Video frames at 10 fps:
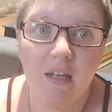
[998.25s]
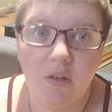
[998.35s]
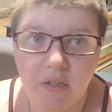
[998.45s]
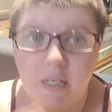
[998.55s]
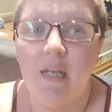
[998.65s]
then
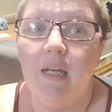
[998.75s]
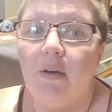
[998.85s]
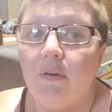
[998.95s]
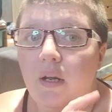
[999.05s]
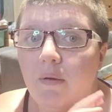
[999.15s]
I'll take it
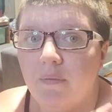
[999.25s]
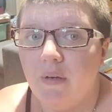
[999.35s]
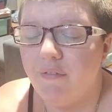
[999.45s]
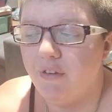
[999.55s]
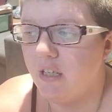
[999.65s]
out
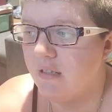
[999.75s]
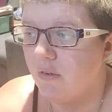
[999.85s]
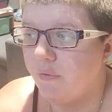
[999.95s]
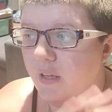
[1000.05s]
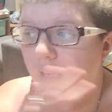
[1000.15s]
and give it its
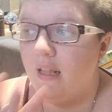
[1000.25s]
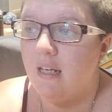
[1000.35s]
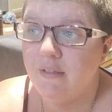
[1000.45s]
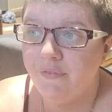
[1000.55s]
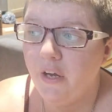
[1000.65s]
own thing, and
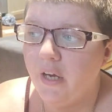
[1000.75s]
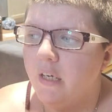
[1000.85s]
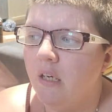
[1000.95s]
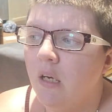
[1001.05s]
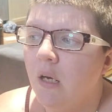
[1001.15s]
that's fine.